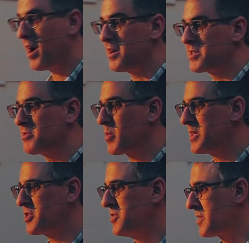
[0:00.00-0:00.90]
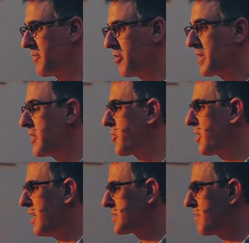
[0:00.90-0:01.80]
ask those questions. If you don't get a good
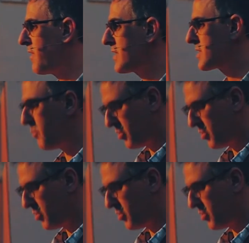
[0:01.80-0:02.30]
answer, find someone